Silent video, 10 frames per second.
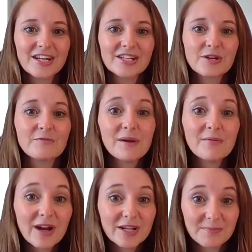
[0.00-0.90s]
So
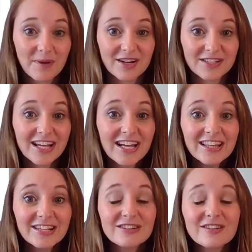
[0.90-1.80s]
memorized prayers.
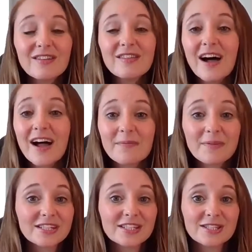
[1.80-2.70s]
There's a lot of
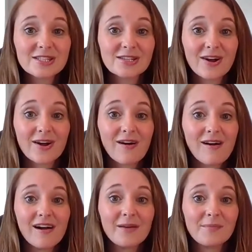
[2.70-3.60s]
places to start
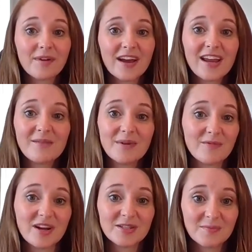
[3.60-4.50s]
on praying
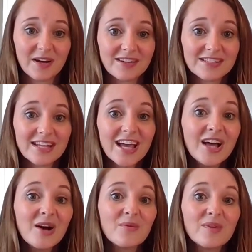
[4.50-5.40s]
memorized prayers.
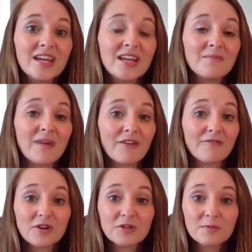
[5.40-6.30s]
When my
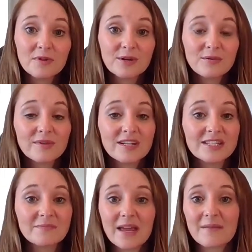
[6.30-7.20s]
firstborn was
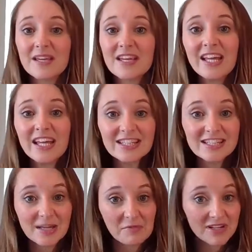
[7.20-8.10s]
a baby,
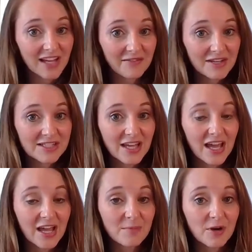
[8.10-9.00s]
someone gave us
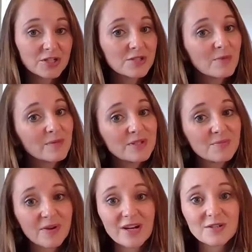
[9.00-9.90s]
a Precious Moments
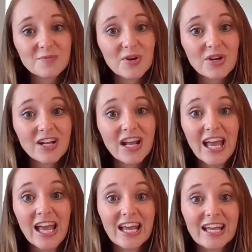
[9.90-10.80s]
prayers book,
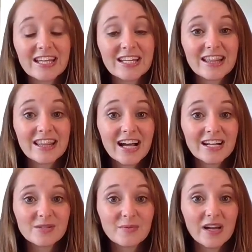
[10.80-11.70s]
and that
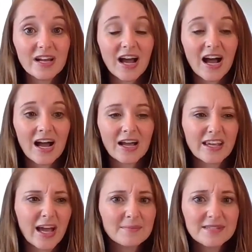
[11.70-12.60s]
is what I
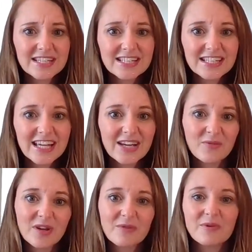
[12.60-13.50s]
kept it.
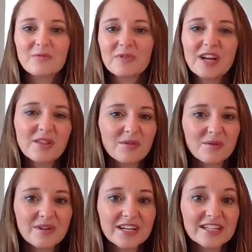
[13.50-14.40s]
We would read
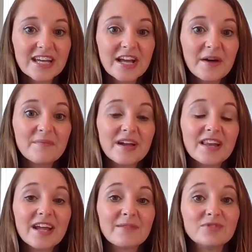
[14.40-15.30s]
through it, but
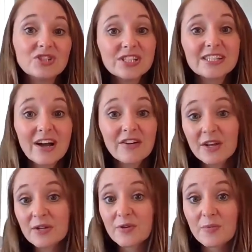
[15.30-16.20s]
I'm just now
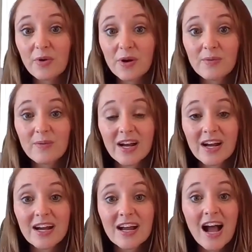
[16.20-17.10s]
getting to a point
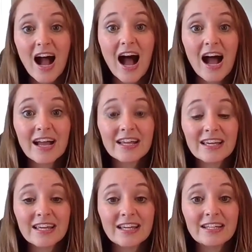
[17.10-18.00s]
where I
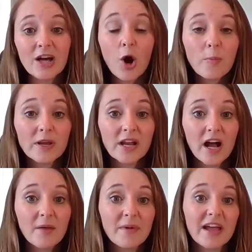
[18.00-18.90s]
can open it
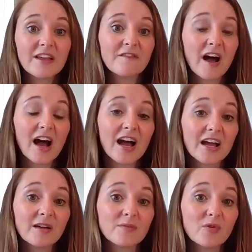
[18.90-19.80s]
up, and if I
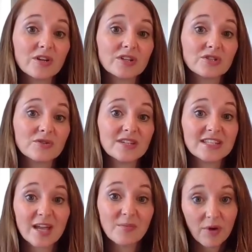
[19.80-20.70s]
am going to do the
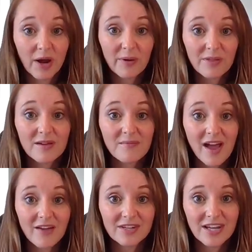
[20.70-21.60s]
same prayer with them
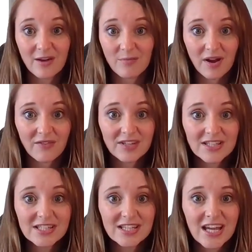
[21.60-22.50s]
every day at
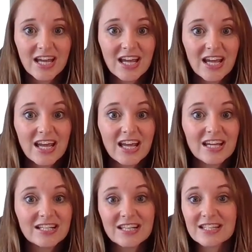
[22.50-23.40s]
breakfast, it
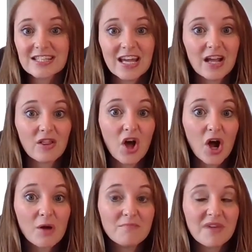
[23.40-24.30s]
doesn't take
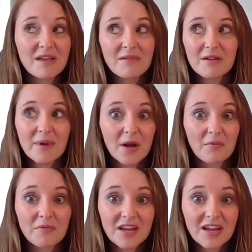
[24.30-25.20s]
long, maybe about a
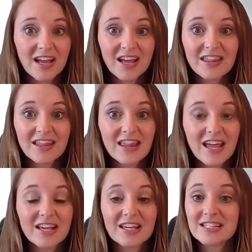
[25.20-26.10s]
week, and then
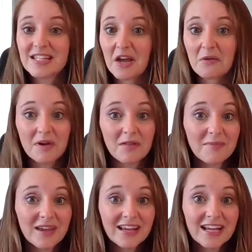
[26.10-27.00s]
they can say it with
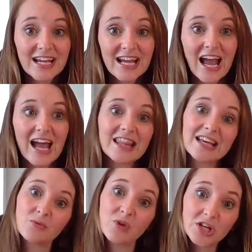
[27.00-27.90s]
me. And
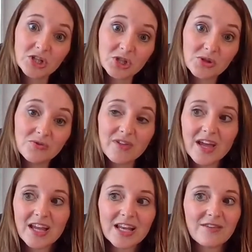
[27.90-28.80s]
then week 2, they
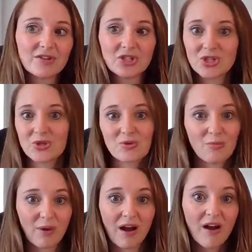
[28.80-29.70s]
can even just do the
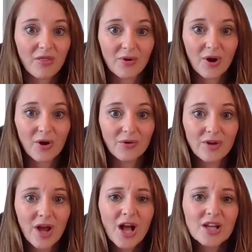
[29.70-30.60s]
prayer on their own.
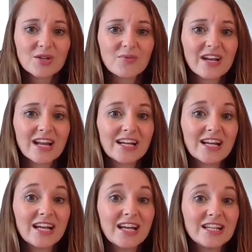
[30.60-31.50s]
So when I
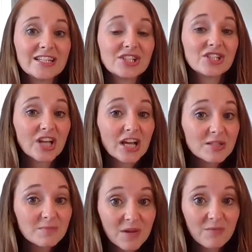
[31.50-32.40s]
suggest
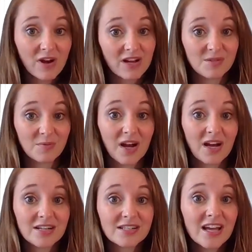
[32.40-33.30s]
memorized
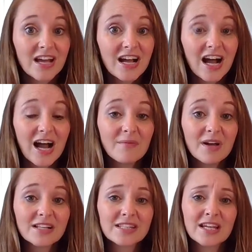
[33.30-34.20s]
prayers, I'm
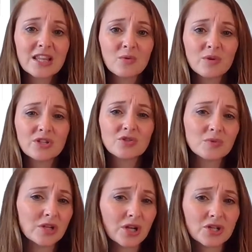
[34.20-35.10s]
not saying that we
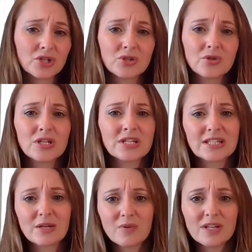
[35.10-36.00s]
drill our students
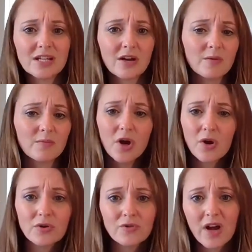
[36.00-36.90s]
and we tell them, no,
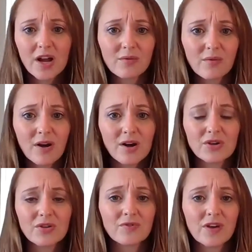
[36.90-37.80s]
you've got it wrong.
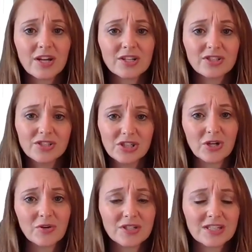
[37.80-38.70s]
You've got
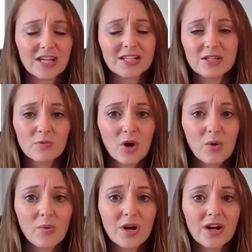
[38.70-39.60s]
to, that's the
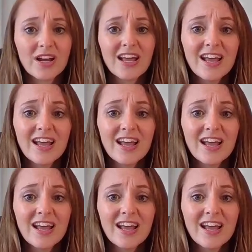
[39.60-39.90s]
wrong word.